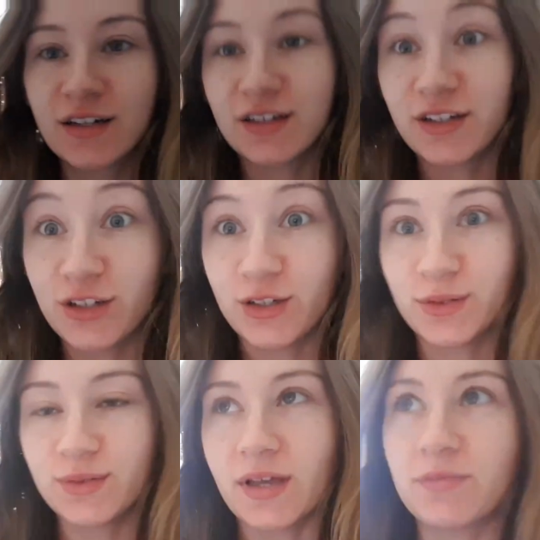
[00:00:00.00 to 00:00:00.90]
good
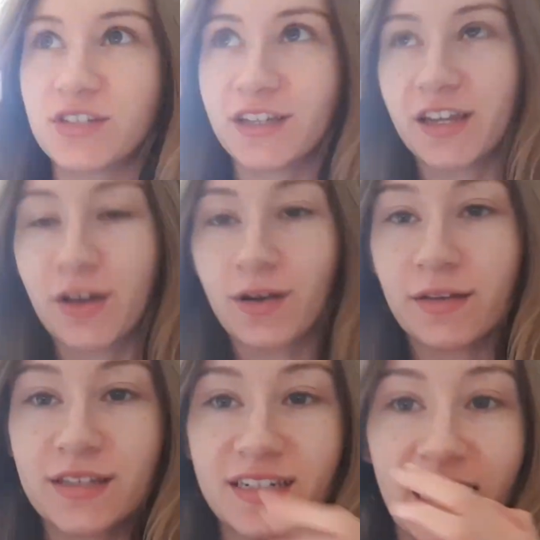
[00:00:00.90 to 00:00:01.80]
news. I'm just gonna go
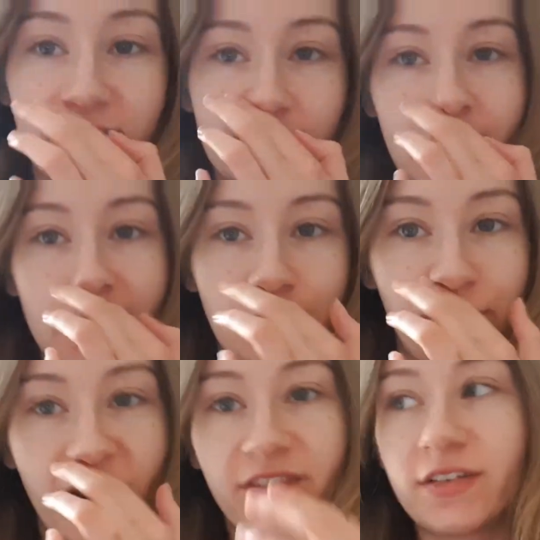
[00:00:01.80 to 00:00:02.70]
downstairs and get some
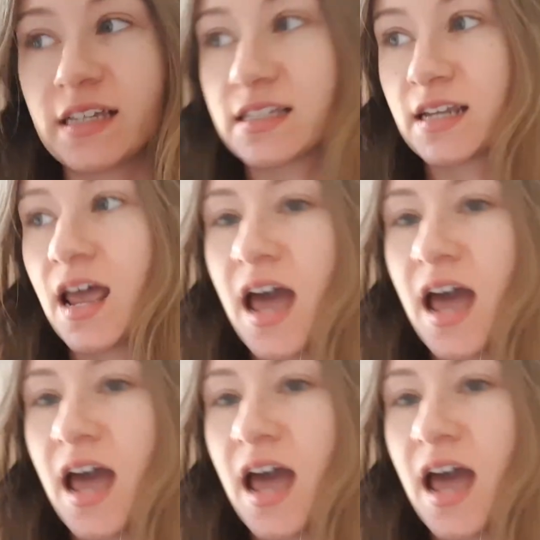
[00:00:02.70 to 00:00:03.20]
breakfast.